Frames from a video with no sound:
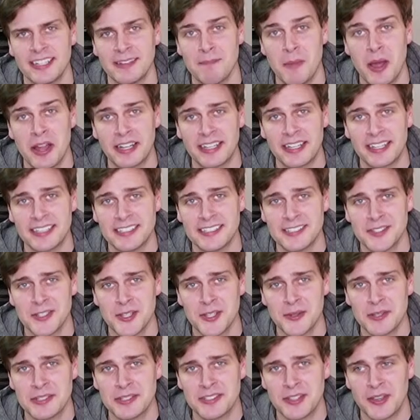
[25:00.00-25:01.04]
minor keys too,
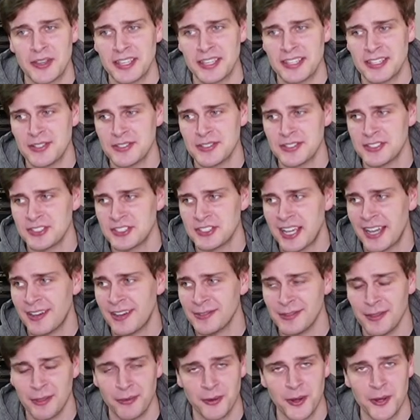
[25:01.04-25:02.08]
and so he used to shout
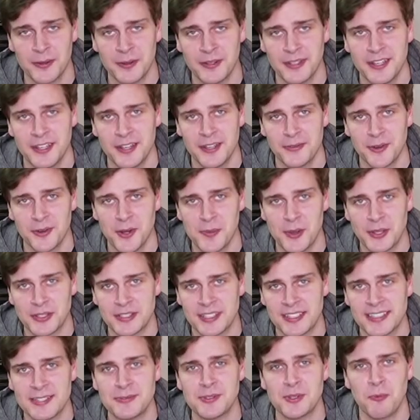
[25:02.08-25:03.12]
and throw books at
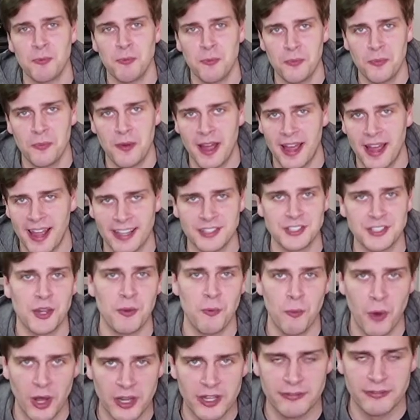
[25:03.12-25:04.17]
us. He was actually a
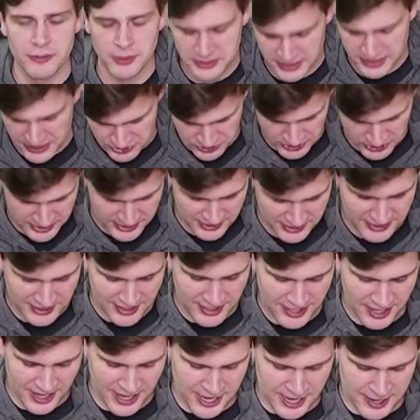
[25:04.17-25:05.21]
wonderful teacher.
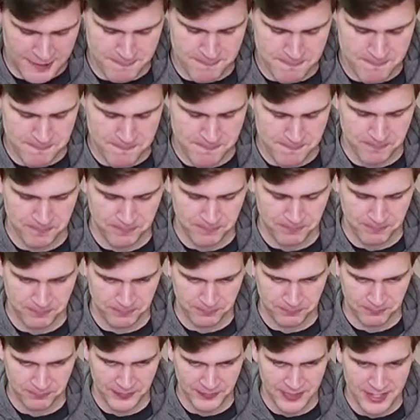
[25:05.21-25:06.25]

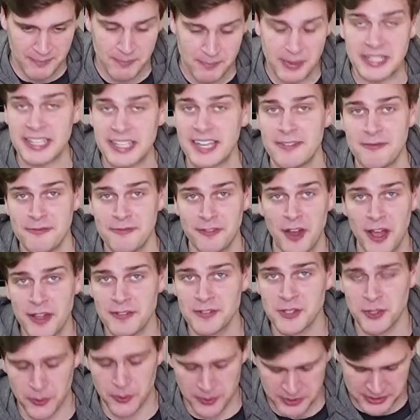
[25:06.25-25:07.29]
But yeah,
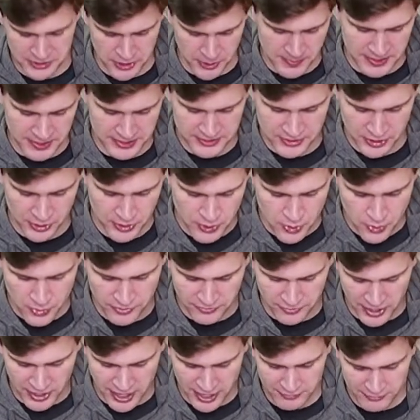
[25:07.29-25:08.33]
5s are always dominant. So chord
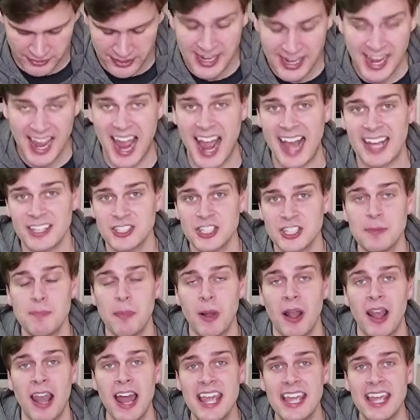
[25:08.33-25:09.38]
5, actually
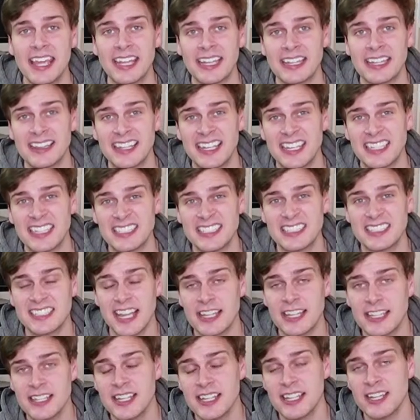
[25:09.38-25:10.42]
playing the
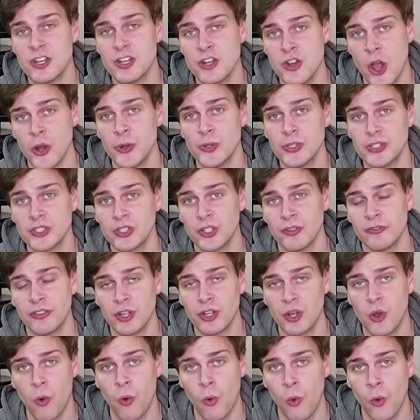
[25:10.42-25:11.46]
extended notes of the
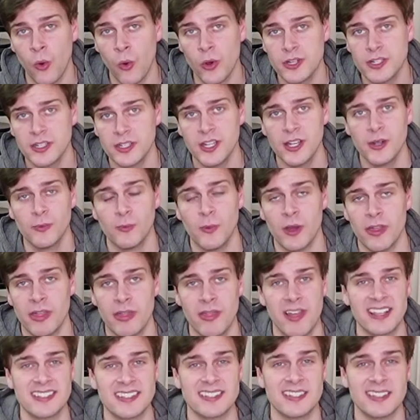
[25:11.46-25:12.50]
chord, whether
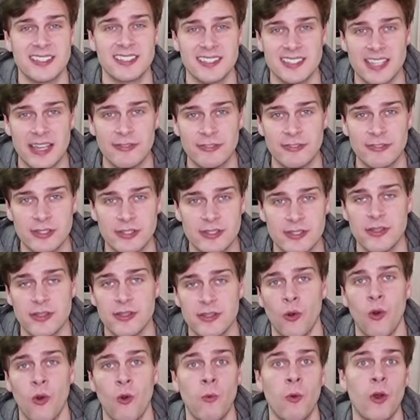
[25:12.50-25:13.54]
that's the 7th
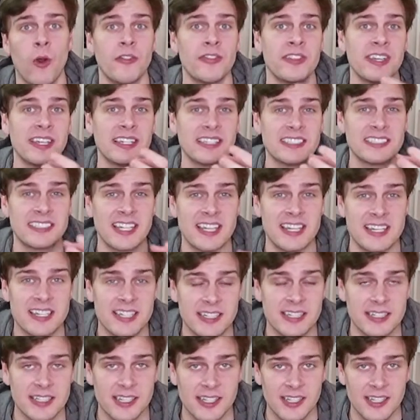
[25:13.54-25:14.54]
or what the extended